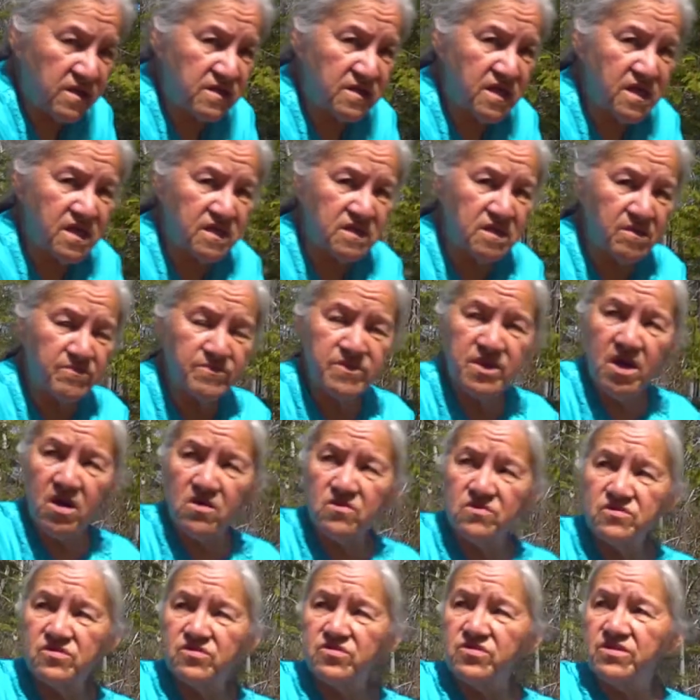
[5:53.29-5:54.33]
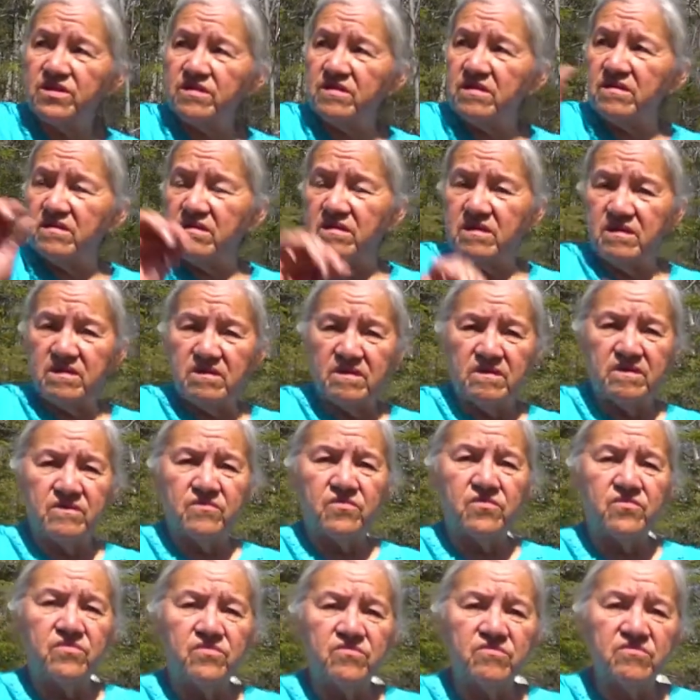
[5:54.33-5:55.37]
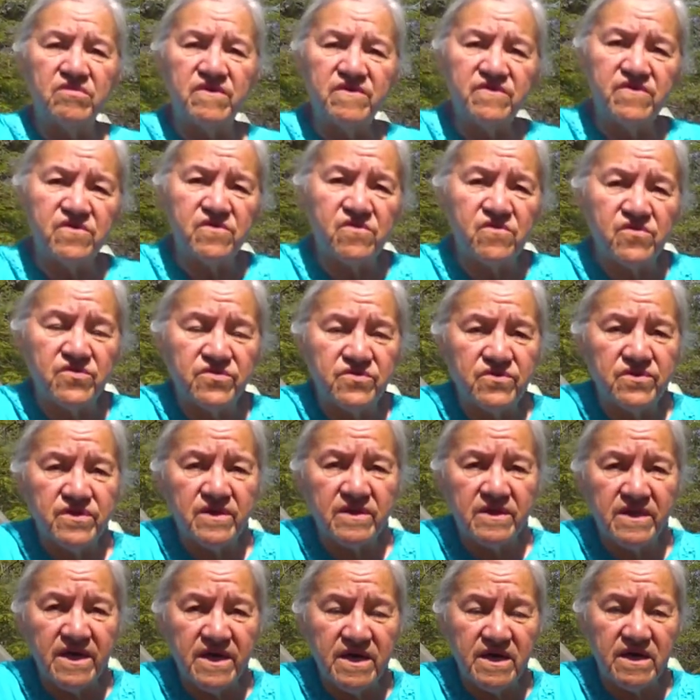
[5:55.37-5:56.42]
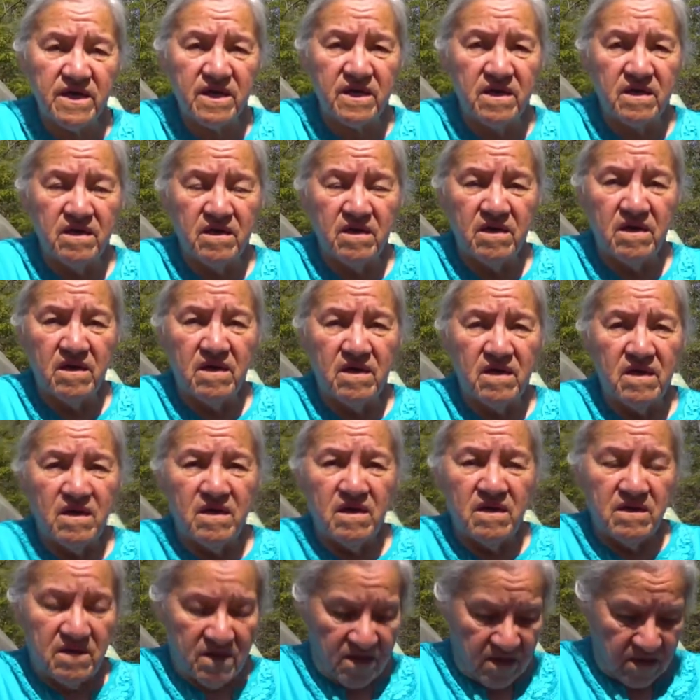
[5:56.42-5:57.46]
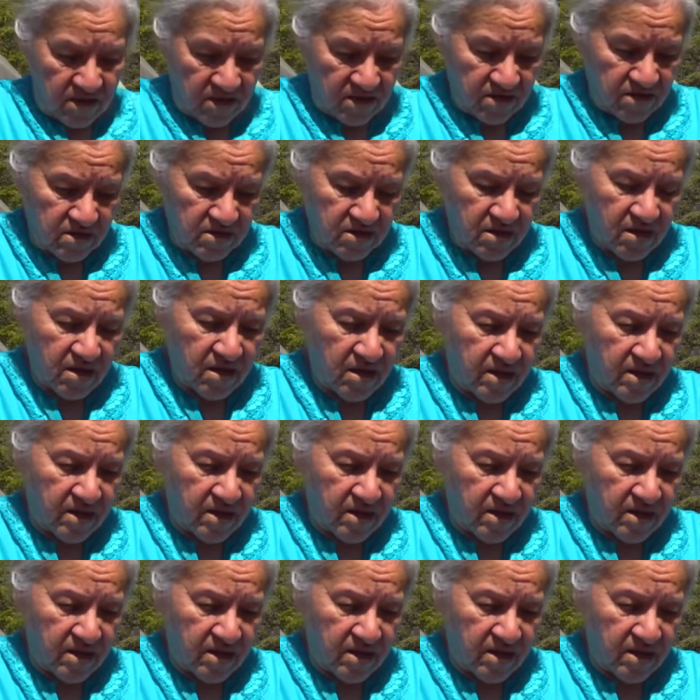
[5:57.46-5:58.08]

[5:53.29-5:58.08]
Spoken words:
Take them down to the river or to the lake in